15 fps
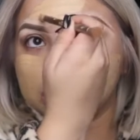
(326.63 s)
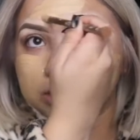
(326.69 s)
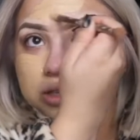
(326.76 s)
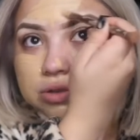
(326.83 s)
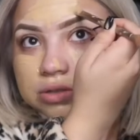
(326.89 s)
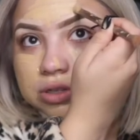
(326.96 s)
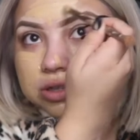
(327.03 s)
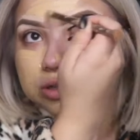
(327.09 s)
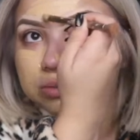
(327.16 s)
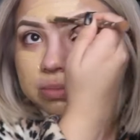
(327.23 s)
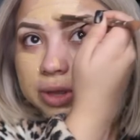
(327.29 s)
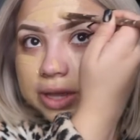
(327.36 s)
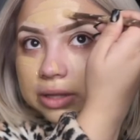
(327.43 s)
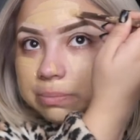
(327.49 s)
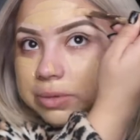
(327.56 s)
YouTube.
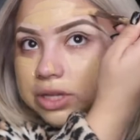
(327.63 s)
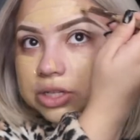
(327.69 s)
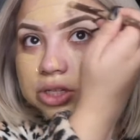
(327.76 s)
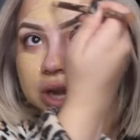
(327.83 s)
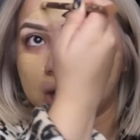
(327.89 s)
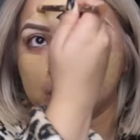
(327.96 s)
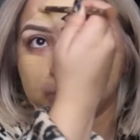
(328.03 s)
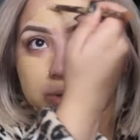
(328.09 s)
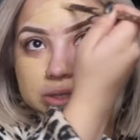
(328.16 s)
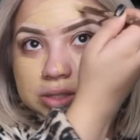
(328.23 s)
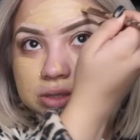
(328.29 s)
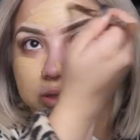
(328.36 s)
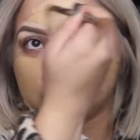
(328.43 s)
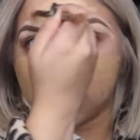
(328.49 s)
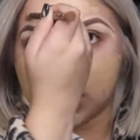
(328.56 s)
Like, bitch, I was
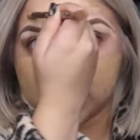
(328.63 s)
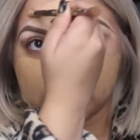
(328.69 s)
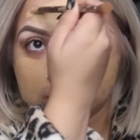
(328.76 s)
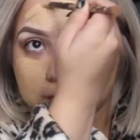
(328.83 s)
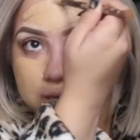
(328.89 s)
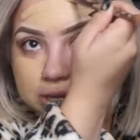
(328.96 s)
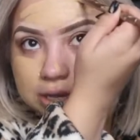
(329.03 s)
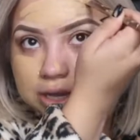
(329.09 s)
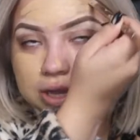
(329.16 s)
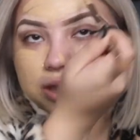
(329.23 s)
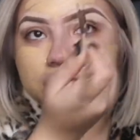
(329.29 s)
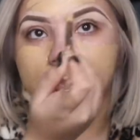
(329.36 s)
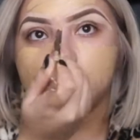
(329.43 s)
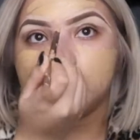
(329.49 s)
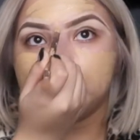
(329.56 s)
not in it.
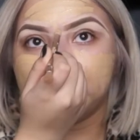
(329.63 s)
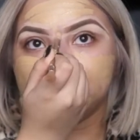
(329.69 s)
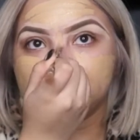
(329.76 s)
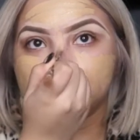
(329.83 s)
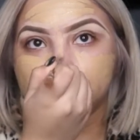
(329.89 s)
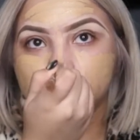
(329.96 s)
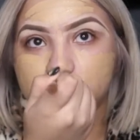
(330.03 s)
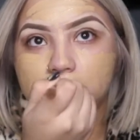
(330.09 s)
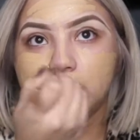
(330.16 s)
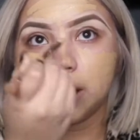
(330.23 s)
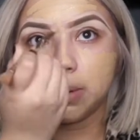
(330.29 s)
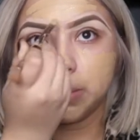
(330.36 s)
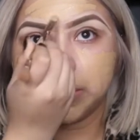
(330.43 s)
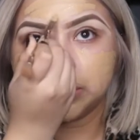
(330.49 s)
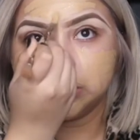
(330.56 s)
But you know what,
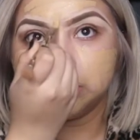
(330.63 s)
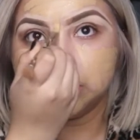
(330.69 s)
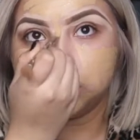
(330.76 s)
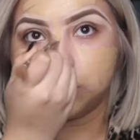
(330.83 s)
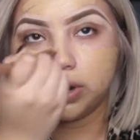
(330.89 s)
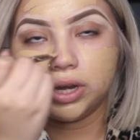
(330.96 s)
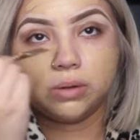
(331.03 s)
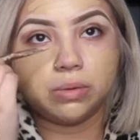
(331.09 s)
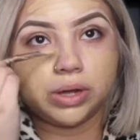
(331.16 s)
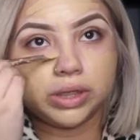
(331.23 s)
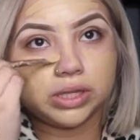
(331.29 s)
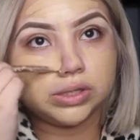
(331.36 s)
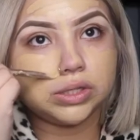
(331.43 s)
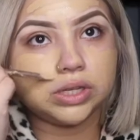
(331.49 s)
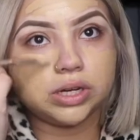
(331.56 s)
I'm about to be 21
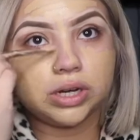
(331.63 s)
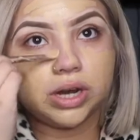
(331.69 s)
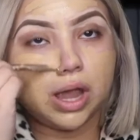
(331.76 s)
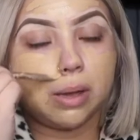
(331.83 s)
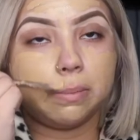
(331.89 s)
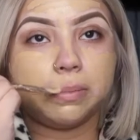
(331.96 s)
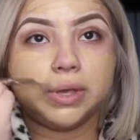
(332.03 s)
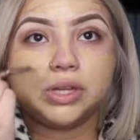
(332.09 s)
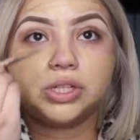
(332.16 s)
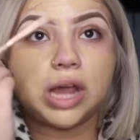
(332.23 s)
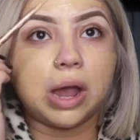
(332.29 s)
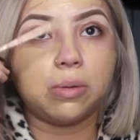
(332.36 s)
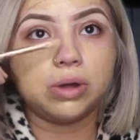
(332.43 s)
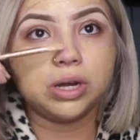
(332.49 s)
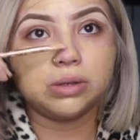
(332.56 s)
this year, and bitch,
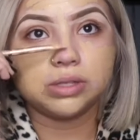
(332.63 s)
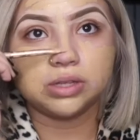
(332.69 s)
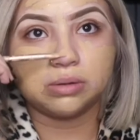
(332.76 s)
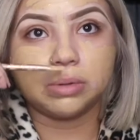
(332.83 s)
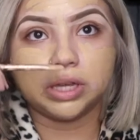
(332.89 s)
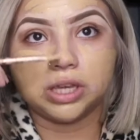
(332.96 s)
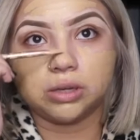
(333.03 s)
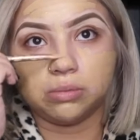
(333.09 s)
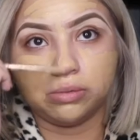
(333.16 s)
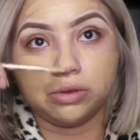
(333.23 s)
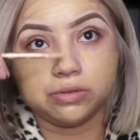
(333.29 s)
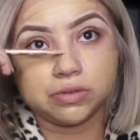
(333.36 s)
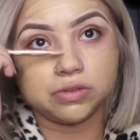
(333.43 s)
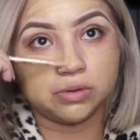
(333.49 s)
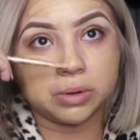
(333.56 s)
I want to start making
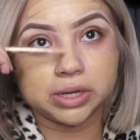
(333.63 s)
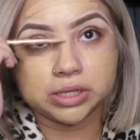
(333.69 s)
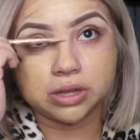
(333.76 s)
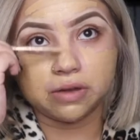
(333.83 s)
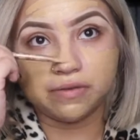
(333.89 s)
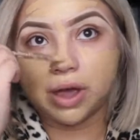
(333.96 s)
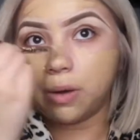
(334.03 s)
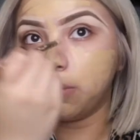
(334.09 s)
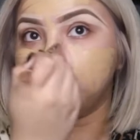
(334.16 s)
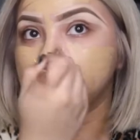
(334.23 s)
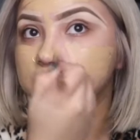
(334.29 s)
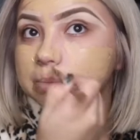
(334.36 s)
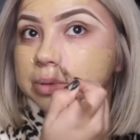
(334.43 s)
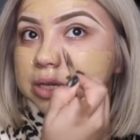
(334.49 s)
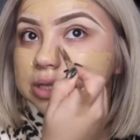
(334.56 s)
moves for myself. I want
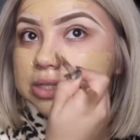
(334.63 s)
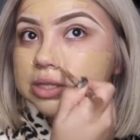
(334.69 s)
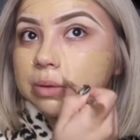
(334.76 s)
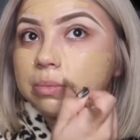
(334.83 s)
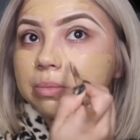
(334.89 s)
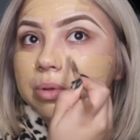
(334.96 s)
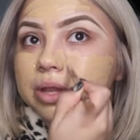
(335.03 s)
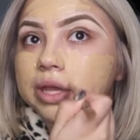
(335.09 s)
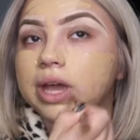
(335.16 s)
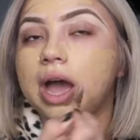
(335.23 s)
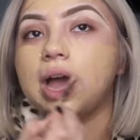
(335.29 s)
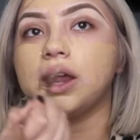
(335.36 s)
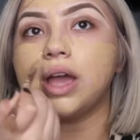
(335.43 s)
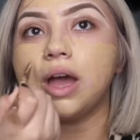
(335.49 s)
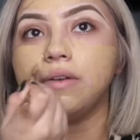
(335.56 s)
to be some, like,
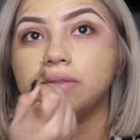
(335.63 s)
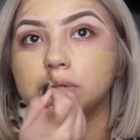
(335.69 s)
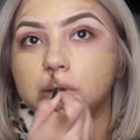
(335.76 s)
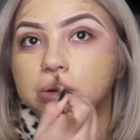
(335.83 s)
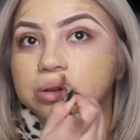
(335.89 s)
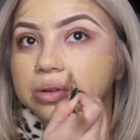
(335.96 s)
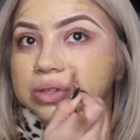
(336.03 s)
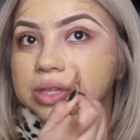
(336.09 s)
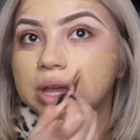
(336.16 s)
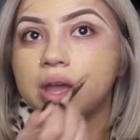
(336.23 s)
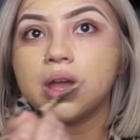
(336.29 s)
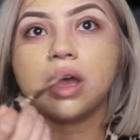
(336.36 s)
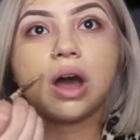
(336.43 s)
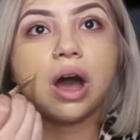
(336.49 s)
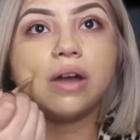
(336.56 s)
I have goals.
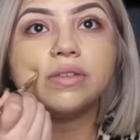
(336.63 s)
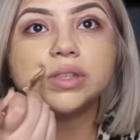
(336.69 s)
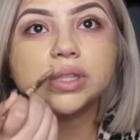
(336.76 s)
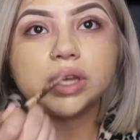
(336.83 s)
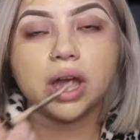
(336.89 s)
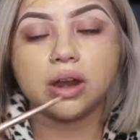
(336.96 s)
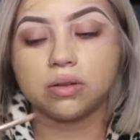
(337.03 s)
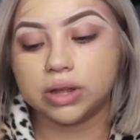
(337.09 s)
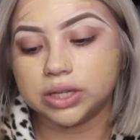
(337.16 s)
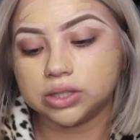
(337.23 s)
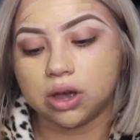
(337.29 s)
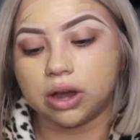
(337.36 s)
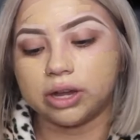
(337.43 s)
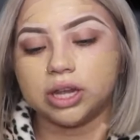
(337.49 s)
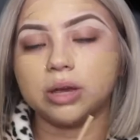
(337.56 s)
Obviously I don't like
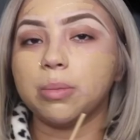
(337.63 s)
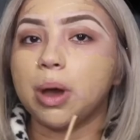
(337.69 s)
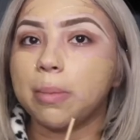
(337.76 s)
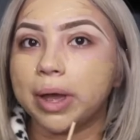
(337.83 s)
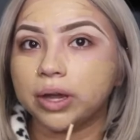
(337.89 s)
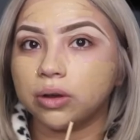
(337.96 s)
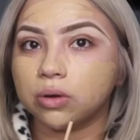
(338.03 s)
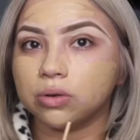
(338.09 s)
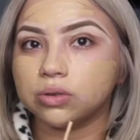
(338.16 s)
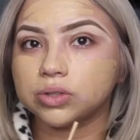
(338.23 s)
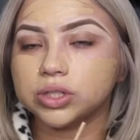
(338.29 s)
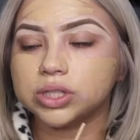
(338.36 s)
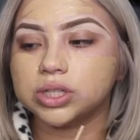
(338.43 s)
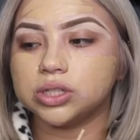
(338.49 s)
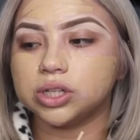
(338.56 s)
talking about my
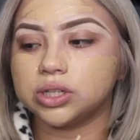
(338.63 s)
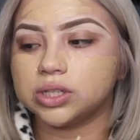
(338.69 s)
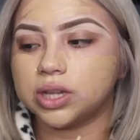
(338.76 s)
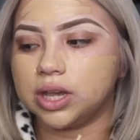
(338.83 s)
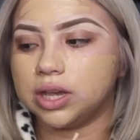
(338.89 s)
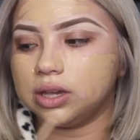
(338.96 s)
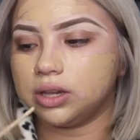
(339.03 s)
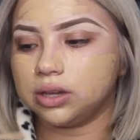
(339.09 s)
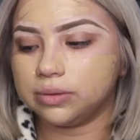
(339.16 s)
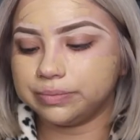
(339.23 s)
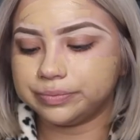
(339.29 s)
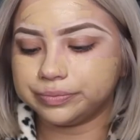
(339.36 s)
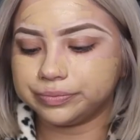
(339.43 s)
goals to just like